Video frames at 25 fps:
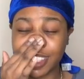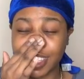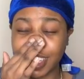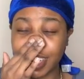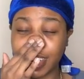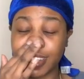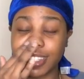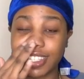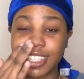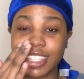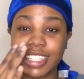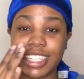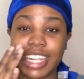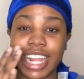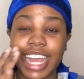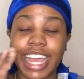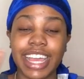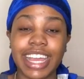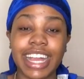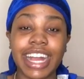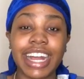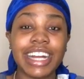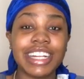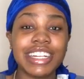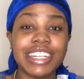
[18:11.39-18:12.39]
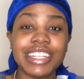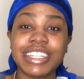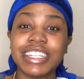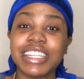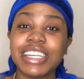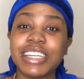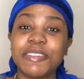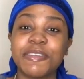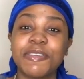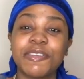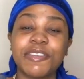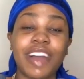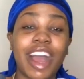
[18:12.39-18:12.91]
and I was just like, I just
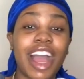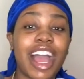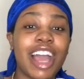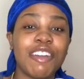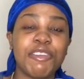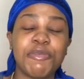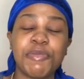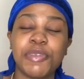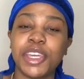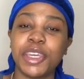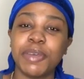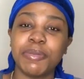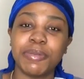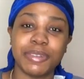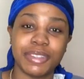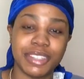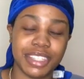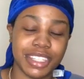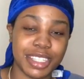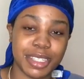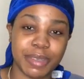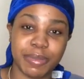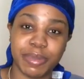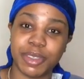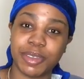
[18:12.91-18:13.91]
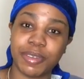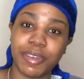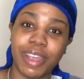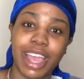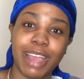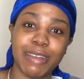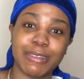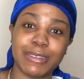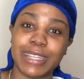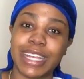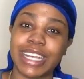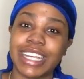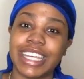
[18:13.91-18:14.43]
need 5 people to
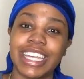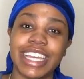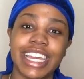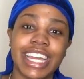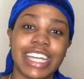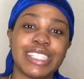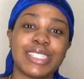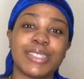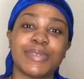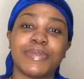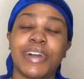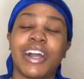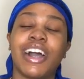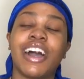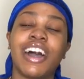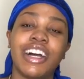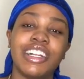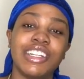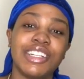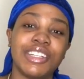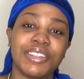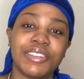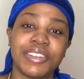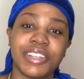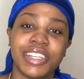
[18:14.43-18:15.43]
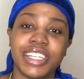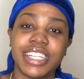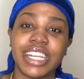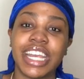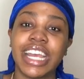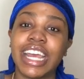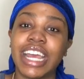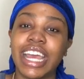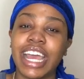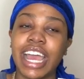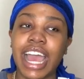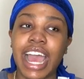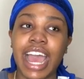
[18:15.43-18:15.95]
subscribe so I can get to 100.
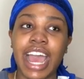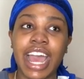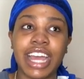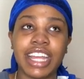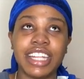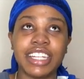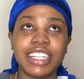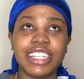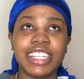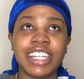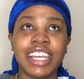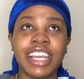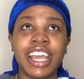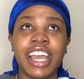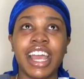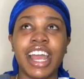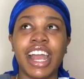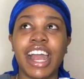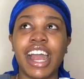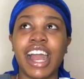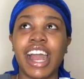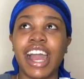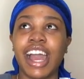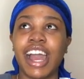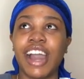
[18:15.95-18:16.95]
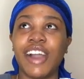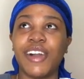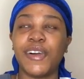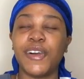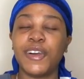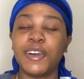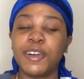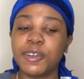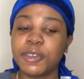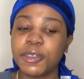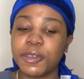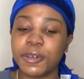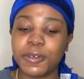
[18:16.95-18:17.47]
And
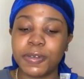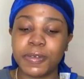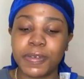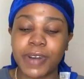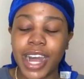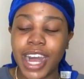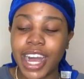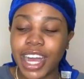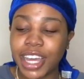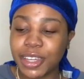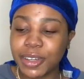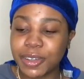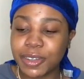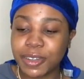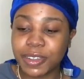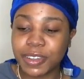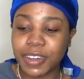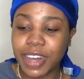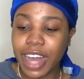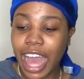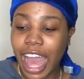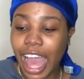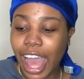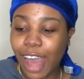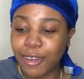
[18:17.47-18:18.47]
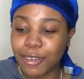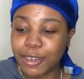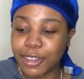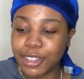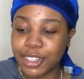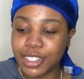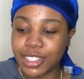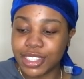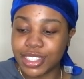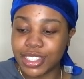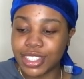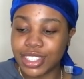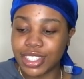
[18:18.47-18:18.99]
all the while I
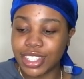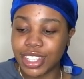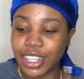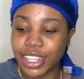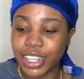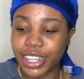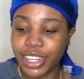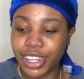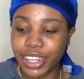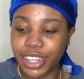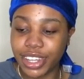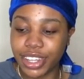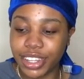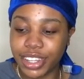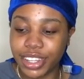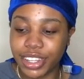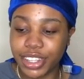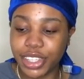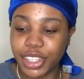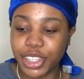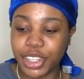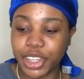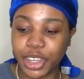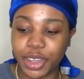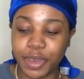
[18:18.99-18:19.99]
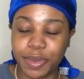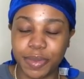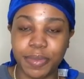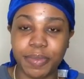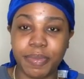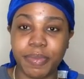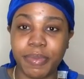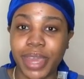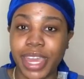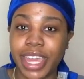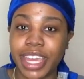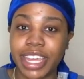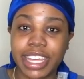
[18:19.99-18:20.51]
was, you know,
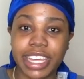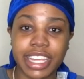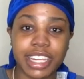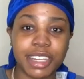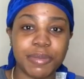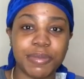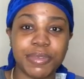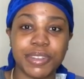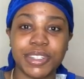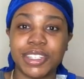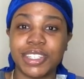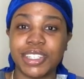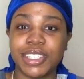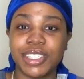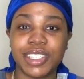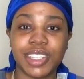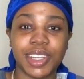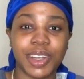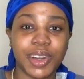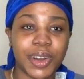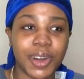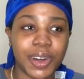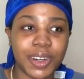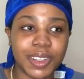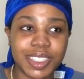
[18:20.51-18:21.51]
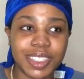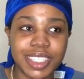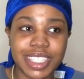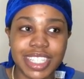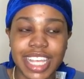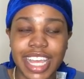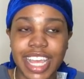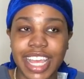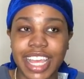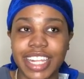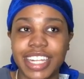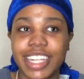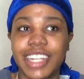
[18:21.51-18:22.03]
making and producing
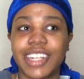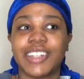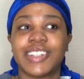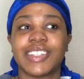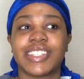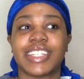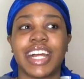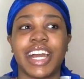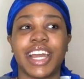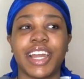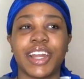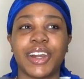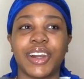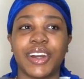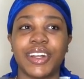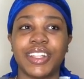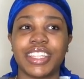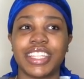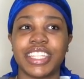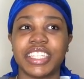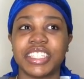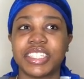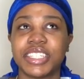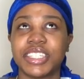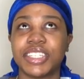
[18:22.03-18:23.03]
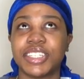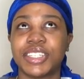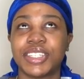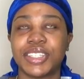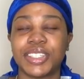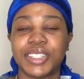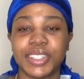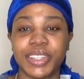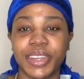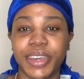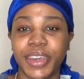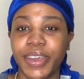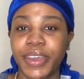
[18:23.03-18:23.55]
content, I was like, this is
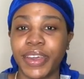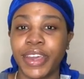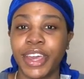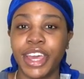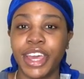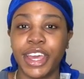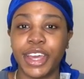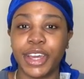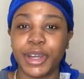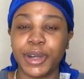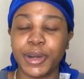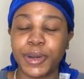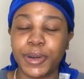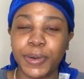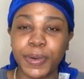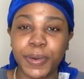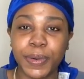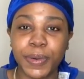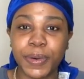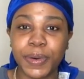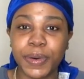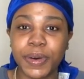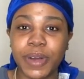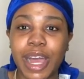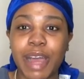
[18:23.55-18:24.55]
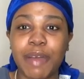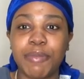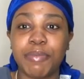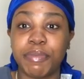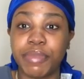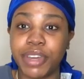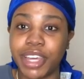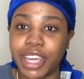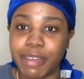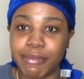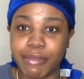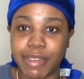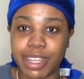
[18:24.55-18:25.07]
so cool, I'm
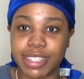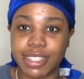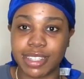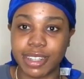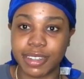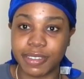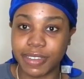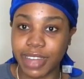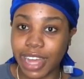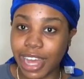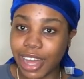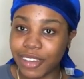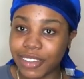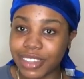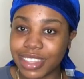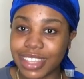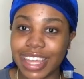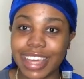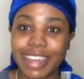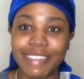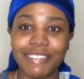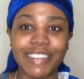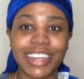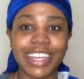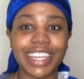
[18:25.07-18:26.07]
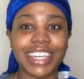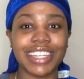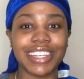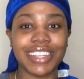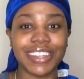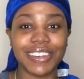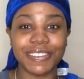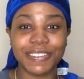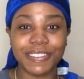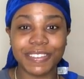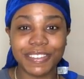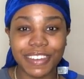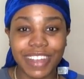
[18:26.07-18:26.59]
putting myself out there, making
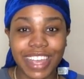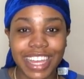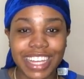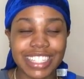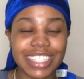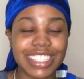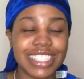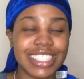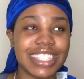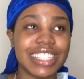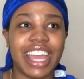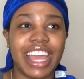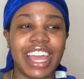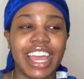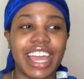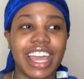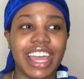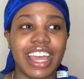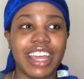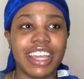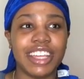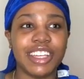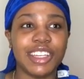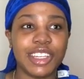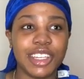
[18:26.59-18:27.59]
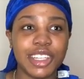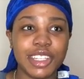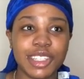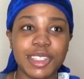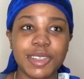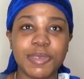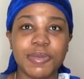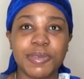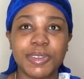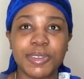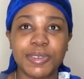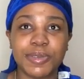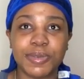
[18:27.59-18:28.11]
new friends. And
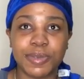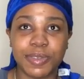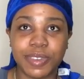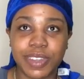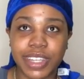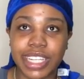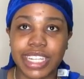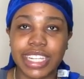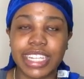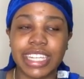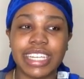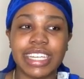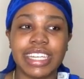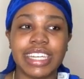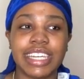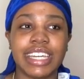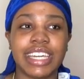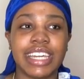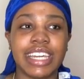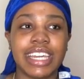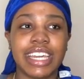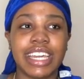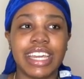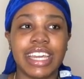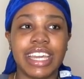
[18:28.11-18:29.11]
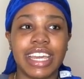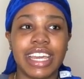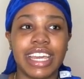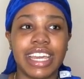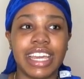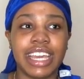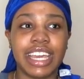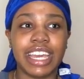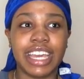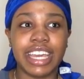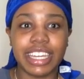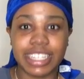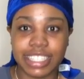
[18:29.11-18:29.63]
YouTube was really
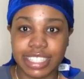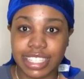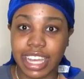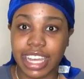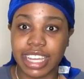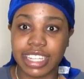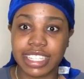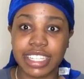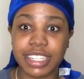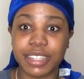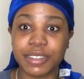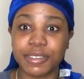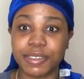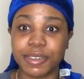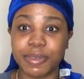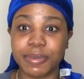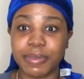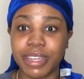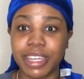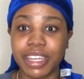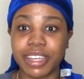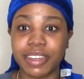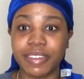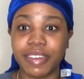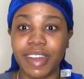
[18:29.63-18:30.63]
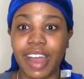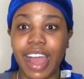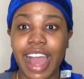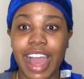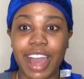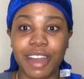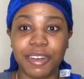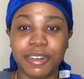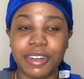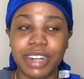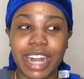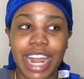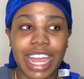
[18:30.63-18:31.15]
exciting for me. I
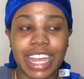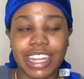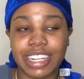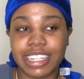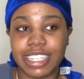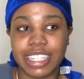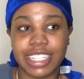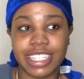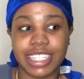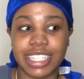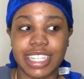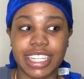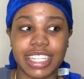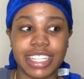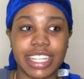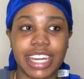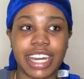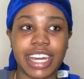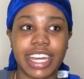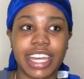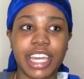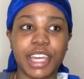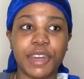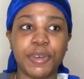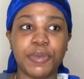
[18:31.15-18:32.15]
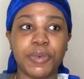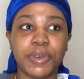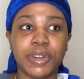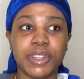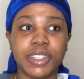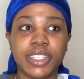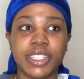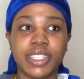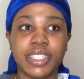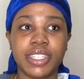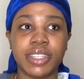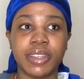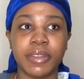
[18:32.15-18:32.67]
will actually say that it
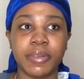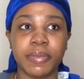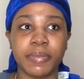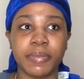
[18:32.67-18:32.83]
was